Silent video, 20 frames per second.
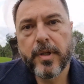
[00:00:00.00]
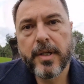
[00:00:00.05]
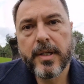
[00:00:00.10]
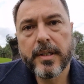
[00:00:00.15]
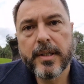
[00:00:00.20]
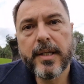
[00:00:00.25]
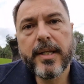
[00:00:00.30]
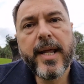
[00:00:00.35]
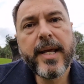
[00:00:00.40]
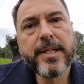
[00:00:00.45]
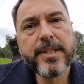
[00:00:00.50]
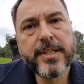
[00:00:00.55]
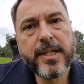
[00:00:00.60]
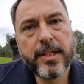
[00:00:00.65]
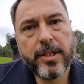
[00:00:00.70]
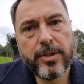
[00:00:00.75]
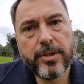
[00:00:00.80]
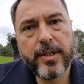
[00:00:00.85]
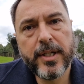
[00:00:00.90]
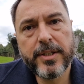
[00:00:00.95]
The next
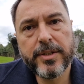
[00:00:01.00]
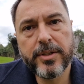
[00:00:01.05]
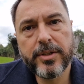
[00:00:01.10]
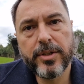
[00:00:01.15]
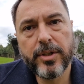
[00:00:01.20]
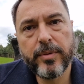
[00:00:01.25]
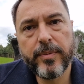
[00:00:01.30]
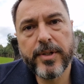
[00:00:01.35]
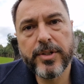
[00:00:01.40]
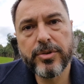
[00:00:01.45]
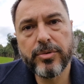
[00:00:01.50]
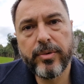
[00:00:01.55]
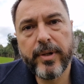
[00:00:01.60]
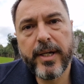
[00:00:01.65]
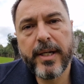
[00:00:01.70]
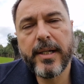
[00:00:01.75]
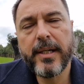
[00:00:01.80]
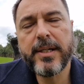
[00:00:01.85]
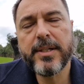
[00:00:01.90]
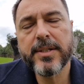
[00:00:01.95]
thing you need to do is
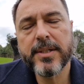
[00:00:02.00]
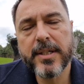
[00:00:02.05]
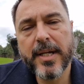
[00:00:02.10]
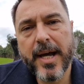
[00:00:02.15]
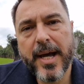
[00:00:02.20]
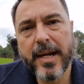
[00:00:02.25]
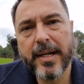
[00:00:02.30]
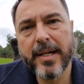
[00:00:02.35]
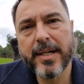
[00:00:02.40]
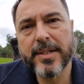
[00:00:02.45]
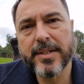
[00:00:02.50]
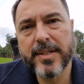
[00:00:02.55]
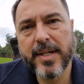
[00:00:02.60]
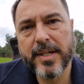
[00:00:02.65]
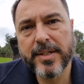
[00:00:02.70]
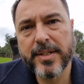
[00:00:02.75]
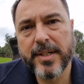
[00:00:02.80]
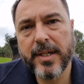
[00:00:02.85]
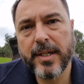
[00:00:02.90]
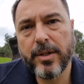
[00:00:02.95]
really start
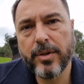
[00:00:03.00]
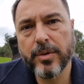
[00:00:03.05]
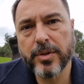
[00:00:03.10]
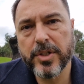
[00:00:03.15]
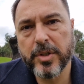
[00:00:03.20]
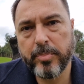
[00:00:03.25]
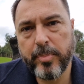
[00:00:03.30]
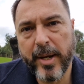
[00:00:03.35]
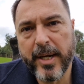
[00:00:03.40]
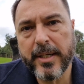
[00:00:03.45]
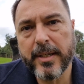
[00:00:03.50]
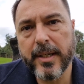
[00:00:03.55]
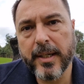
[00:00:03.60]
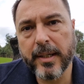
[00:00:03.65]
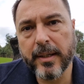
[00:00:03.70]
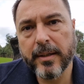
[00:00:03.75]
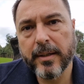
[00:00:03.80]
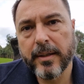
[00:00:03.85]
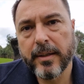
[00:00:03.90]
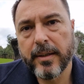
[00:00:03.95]
assessing your
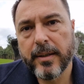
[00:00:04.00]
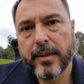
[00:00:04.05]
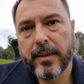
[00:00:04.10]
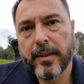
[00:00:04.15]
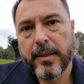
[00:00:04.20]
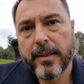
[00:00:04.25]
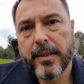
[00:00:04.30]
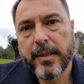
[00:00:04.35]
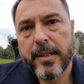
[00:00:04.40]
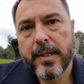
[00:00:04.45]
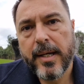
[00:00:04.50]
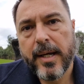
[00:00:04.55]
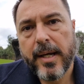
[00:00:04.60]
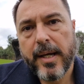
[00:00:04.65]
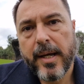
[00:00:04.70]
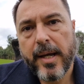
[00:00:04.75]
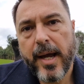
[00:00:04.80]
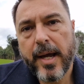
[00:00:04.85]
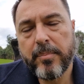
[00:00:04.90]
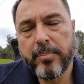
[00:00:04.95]
spending.
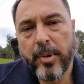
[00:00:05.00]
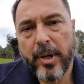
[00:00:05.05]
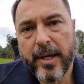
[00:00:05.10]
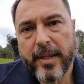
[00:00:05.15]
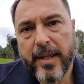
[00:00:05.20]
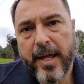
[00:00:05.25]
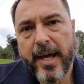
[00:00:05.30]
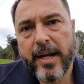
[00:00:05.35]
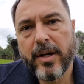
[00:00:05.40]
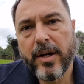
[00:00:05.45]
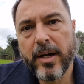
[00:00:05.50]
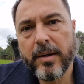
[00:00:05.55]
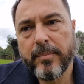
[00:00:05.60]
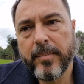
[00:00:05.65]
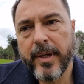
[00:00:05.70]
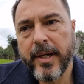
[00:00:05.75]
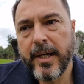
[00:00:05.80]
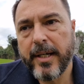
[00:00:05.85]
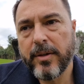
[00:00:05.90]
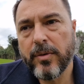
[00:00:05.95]
And by that I
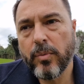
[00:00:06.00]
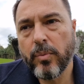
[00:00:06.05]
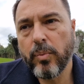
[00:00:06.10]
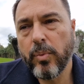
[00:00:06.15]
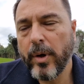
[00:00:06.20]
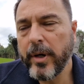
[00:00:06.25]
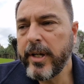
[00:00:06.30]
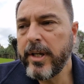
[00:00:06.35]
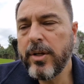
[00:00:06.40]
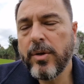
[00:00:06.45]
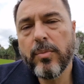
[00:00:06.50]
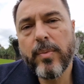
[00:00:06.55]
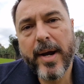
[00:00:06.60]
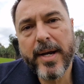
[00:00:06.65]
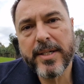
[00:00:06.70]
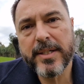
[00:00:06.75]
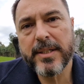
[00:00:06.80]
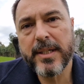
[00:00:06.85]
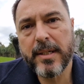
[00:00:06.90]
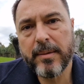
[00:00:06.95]
mean, what are you
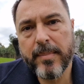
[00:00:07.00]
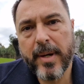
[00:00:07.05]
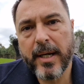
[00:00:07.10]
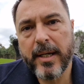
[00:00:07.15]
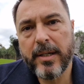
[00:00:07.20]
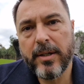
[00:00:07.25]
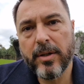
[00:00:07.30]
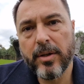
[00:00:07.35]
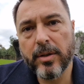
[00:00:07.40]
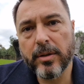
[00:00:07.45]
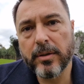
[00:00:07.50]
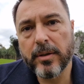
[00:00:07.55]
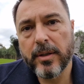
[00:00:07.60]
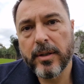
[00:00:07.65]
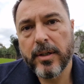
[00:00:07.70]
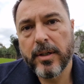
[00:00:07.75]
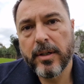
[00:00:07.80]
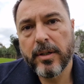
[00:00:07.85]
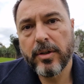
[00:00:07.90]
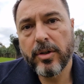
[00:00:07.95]
wasting money on?
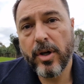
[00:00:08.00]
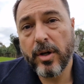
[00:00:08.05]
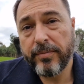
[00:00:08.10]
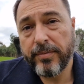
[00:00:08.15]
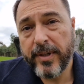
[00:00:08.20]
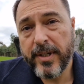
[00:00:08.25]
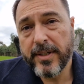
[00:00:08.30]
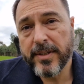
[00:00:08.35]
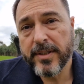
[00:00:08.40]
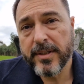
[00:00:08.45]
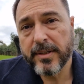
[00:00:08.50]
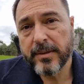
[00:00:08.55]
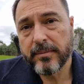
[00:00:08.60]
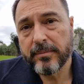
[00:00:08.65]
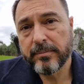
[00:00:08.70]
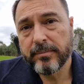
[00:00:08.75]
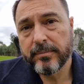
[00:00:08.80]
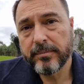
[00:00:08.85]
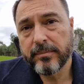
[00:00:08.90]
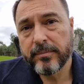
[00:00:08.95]
Coffees?
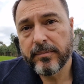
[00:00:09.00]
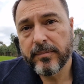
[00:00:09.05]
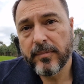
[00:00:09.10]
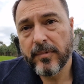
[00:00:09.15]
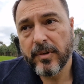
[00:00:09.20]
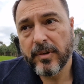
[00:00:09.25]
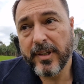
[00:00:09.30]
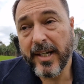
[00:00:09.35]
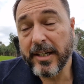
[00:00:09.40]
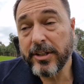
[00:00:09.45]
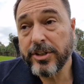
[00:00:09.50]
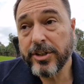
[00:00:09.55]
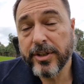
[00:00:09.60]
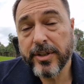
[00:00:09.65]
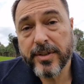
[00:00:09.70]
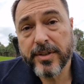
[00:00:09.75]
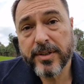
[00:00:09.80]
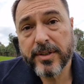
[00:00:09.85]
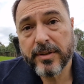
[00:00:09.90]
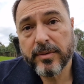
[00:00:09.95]

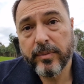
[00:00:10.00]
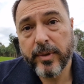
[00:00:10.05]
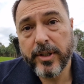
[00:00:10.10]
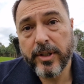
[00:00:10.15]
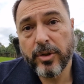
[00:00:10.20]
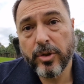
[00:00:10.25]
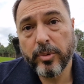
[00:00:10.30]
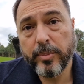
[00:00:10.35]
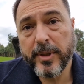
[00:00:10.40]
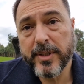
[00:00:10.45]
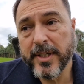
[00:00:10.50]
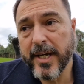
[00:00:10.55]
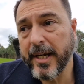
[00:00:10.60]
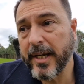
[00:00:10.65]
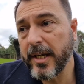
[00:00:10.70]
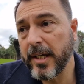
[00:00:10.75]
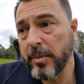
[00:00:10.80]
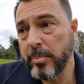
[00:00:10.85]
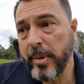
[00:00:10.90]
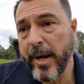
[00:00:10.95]
Lunches, when you could be
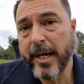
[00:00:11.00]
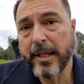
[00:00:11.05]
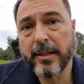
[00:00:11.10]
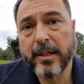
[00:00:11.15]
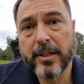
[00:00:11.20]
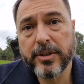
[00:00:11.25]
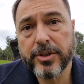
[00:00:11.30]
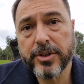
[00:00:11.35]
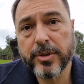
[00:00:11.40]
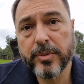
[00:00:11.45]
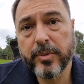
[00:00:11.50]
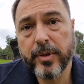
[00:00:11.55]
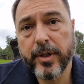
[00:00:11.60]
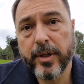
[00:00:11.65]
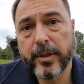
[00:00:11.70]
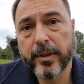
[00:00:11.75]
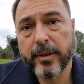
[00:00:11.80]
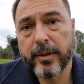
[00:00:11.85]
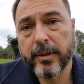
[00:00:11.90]
taking a packed lunch to work?